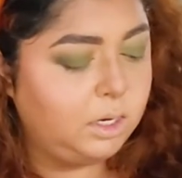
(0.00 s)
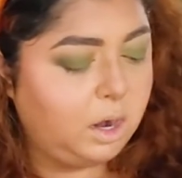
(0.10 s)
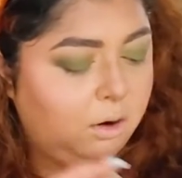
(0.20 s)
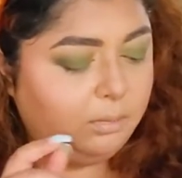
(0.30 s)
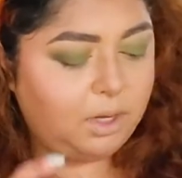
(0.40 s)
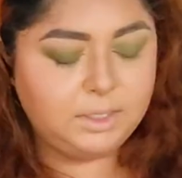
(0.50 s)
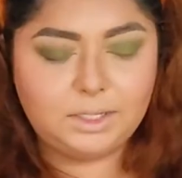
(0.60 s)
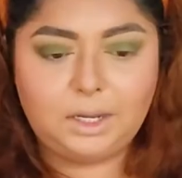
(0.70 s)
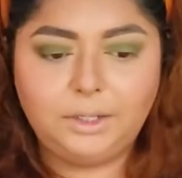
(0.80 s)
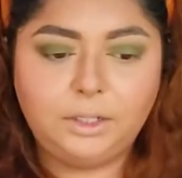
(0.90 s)

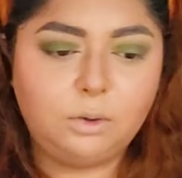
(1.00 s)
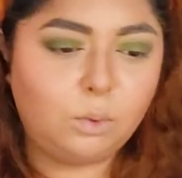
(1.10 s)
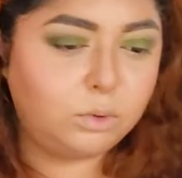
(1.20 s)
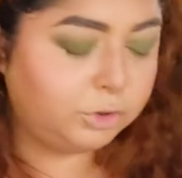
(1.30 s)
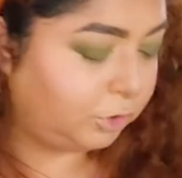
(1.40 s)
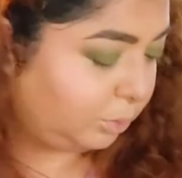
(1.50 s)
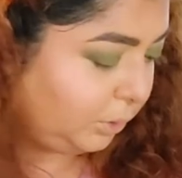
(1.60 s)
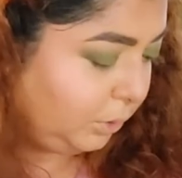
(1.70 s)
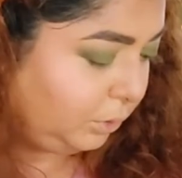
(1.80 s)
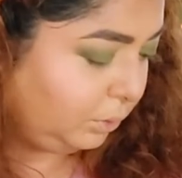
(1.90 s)
caramelized onion, or should
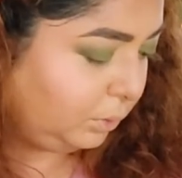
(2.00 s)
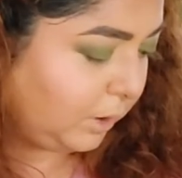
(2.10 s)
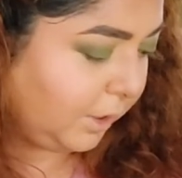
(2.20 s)
we do